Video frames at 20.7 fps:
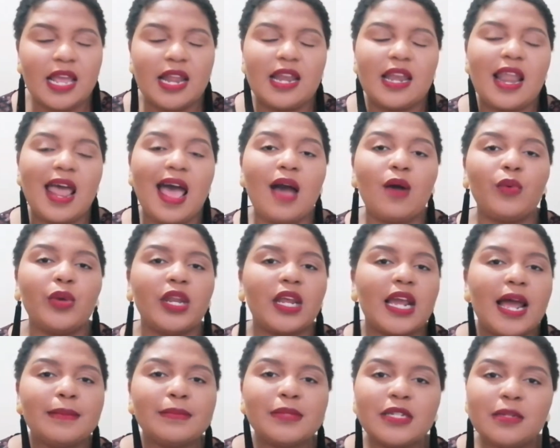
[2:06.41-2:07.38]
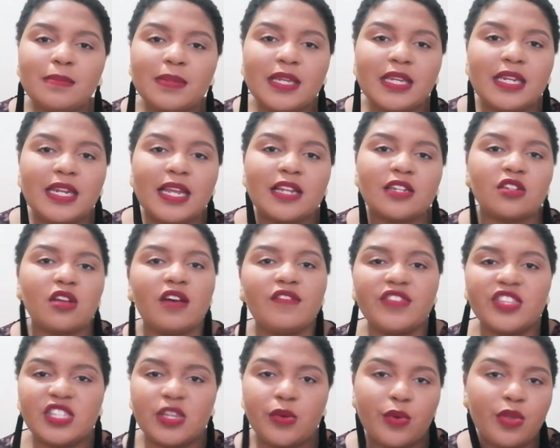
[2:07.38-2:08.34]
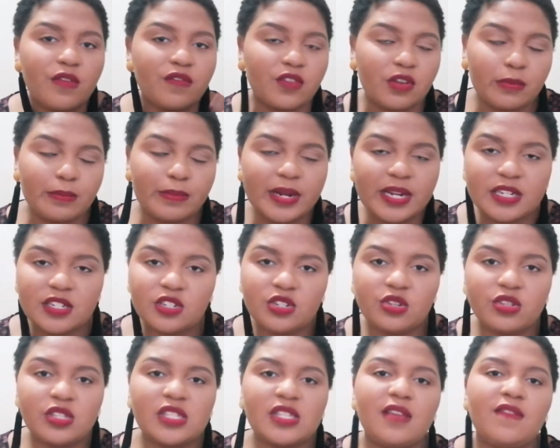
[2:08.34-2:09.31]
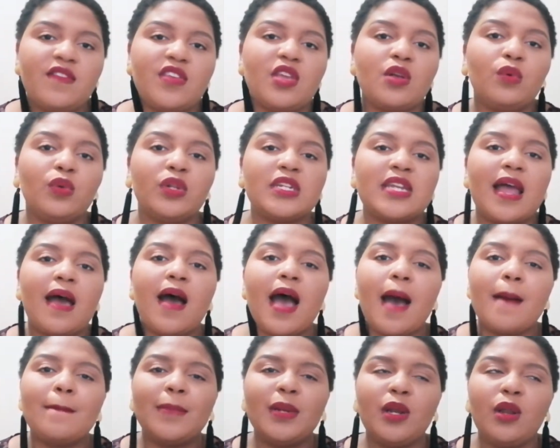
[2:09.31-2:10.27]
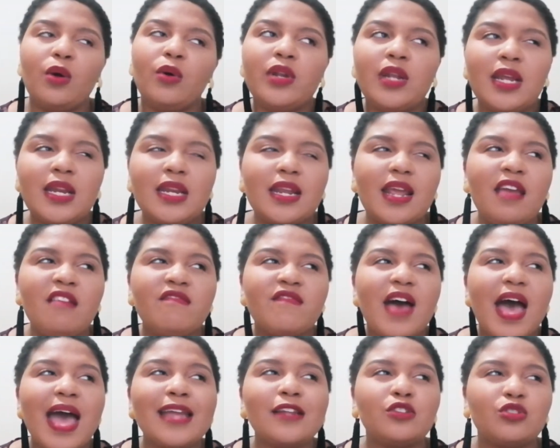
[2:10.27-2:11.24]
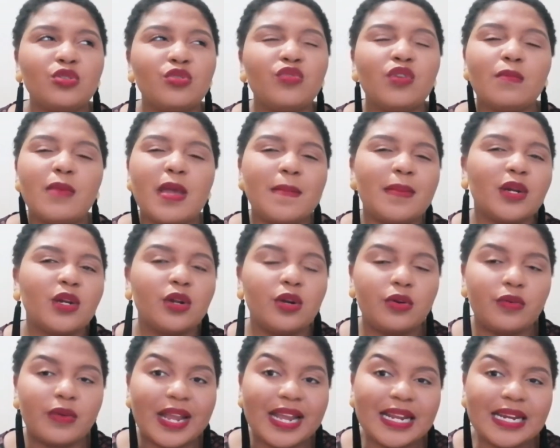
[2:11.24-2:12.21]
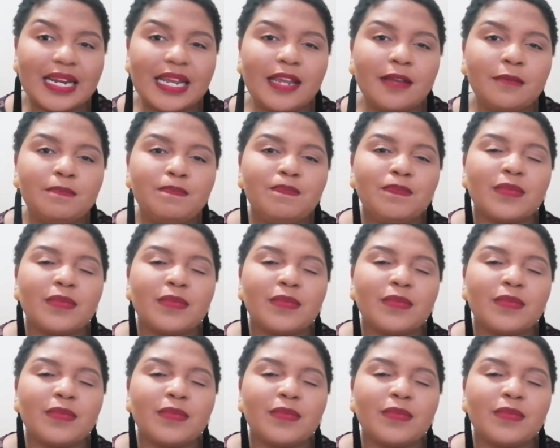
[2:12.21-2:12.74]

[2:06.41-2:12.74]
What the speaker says: Now, when it comes to PNet, obviously when you've completed your CV, you will now upload it. If I do remember correctly,